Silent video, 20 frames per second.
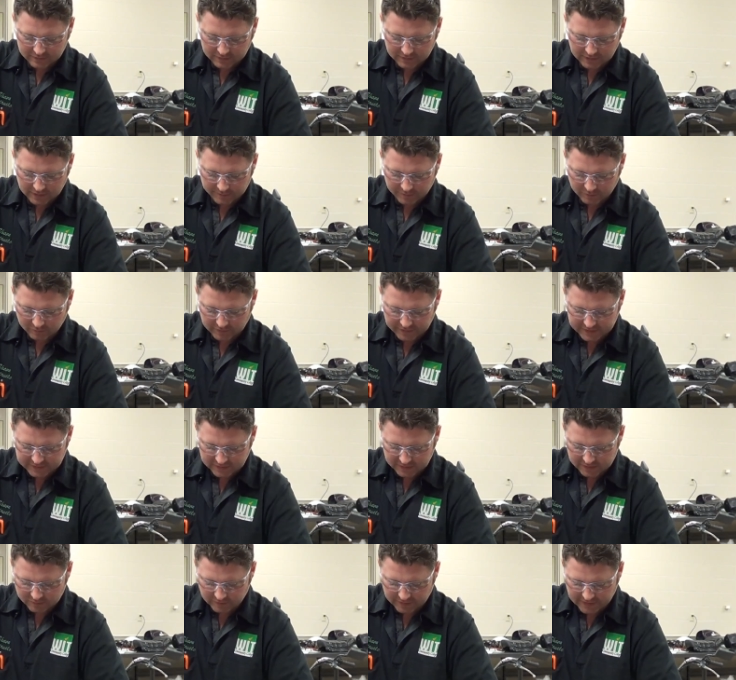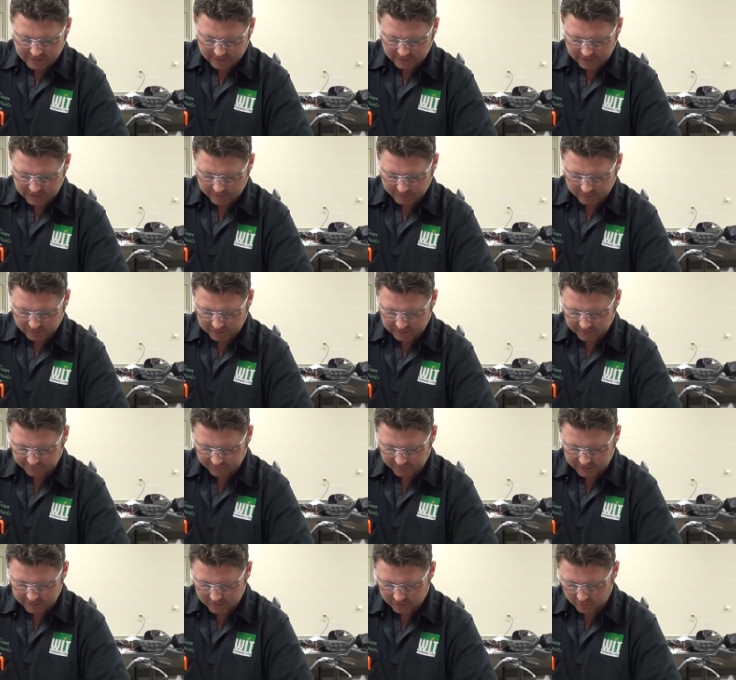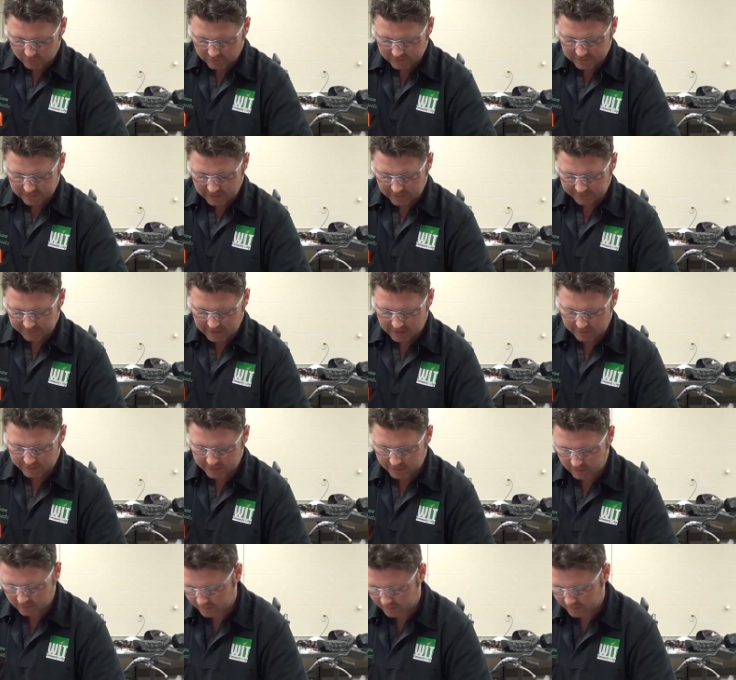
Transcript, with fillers: a couple reasons we had a couple of different tools left out here